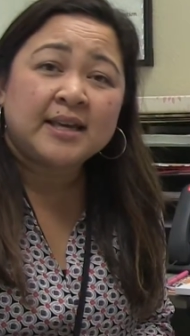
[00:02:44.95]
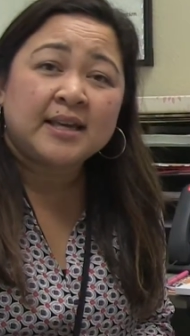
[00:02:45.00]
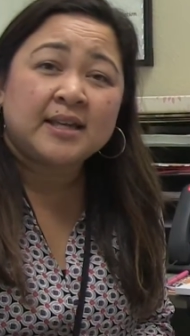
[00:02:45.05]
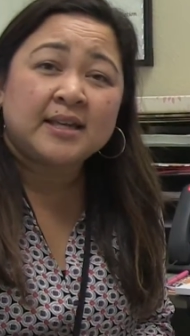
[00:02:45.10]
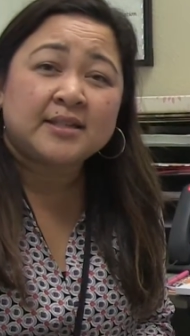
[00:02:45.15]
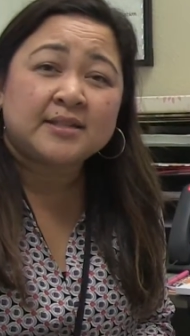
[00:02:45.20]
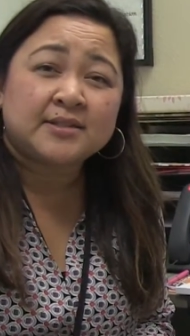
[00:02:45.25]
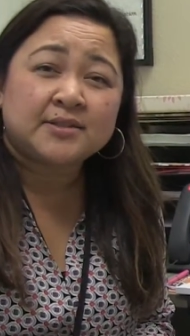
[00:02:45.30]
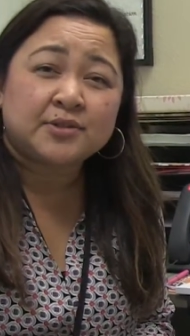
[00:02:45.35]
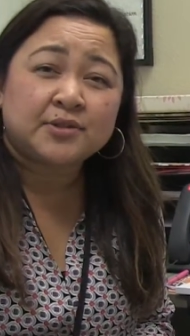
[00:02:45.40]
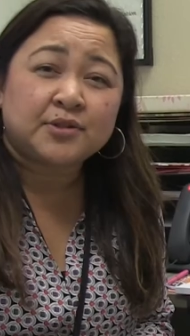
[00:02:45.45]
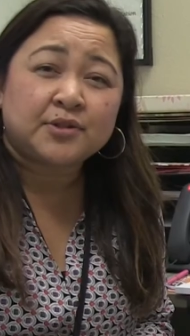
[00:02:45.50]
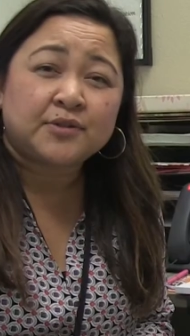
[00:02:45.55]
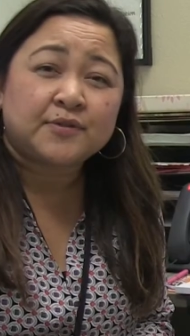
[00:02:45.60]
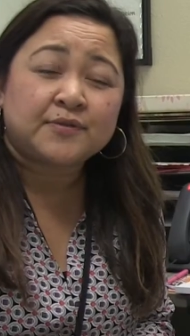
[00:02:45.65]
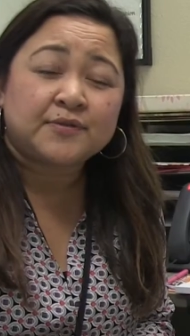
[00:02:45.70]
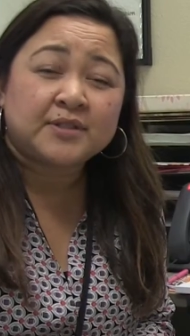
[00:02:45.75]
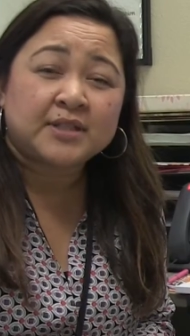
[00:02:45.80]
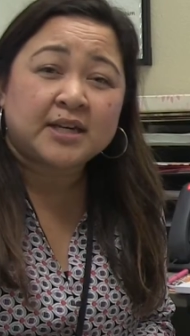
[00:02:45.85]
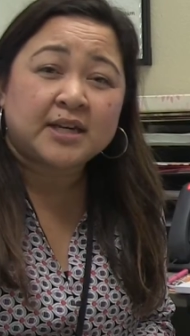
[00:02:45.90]
He
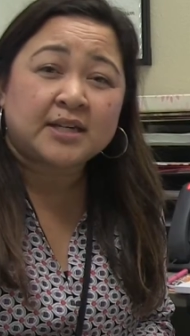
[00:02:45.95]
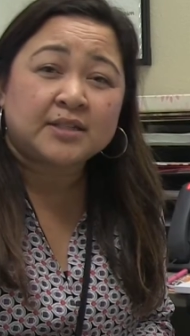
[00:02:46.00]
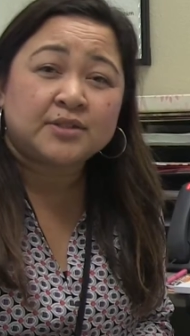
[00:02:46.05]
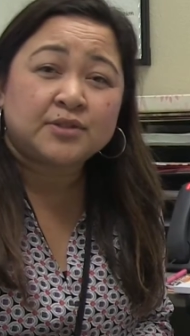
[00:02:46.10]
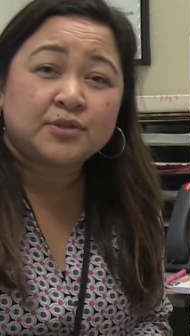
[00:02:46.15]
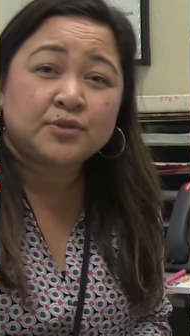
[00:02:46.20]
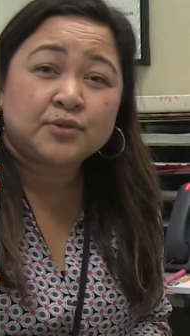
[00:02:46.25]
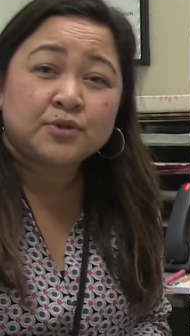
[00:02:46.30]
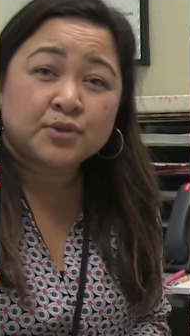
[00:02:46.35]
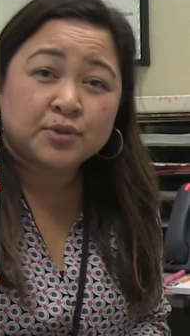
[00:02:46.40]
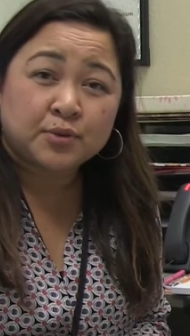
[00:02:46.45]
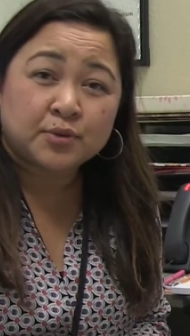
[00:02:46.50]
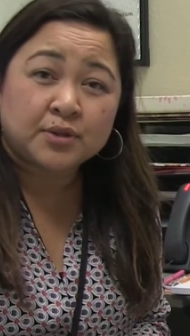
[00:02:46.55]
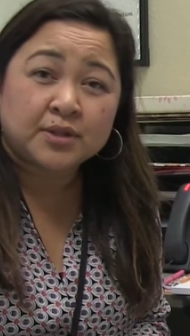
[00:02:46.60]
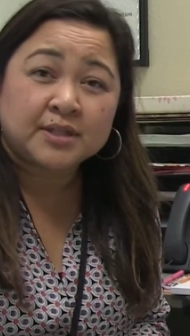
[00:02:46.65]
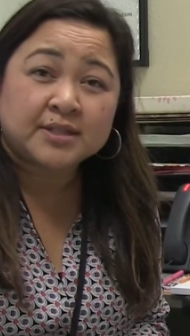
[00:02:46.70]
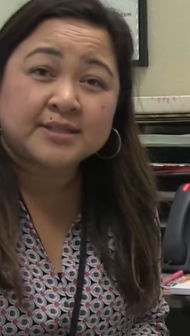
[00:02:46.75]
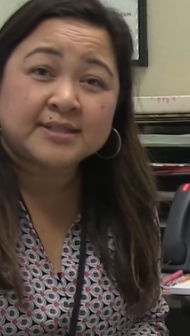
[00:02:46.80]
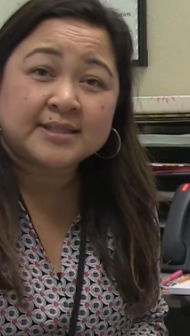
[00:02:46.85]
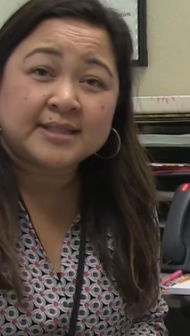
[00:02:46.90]
served uh, two
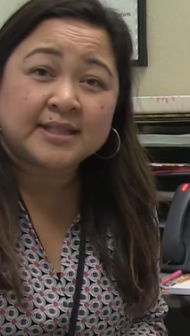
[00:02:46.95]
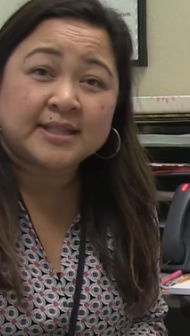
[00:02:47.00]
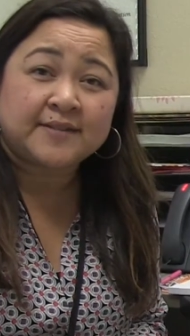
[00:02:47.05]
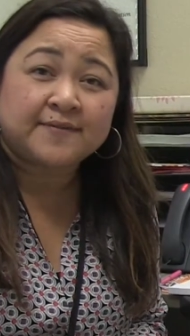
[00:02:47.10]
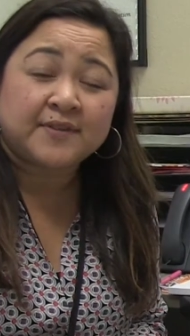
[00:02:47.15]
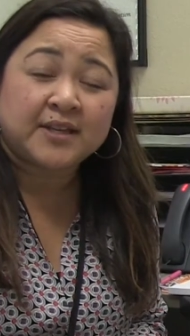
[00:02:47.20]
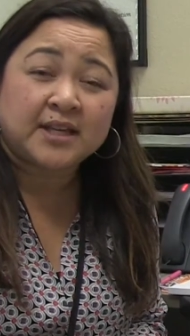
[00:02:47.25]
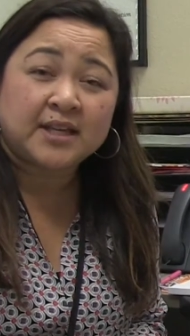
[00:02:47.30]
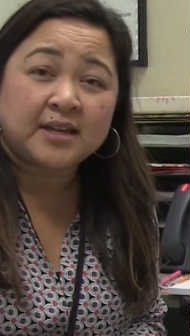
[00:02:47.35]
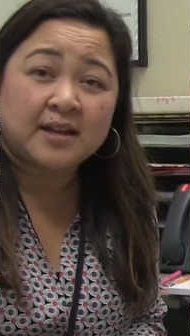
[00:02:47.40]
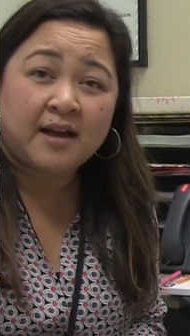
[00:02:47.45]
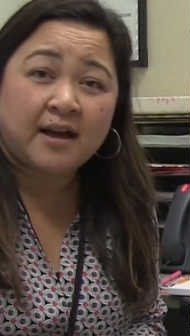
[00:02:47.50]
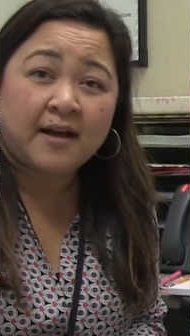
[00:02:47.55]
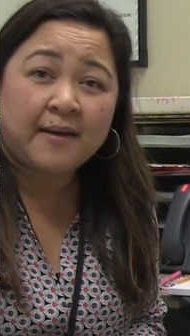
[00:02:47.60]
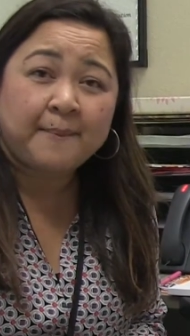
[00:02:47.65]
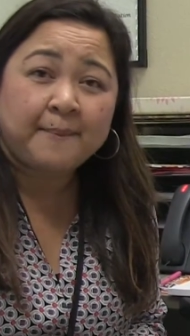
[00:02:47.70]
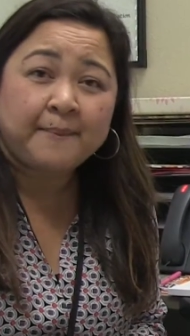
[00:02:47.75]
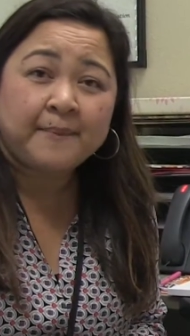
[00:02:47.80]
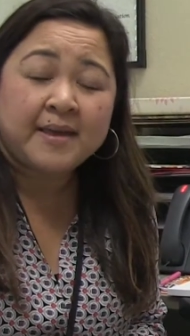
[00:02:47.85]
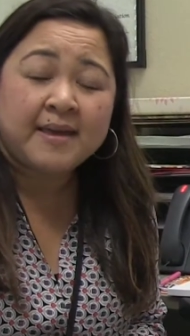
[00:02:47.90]
tours in
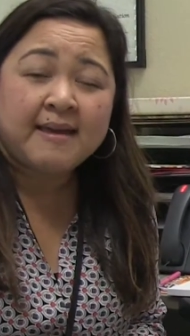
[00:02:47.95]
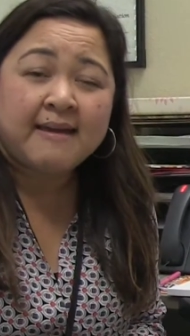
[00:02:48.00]
Vietnam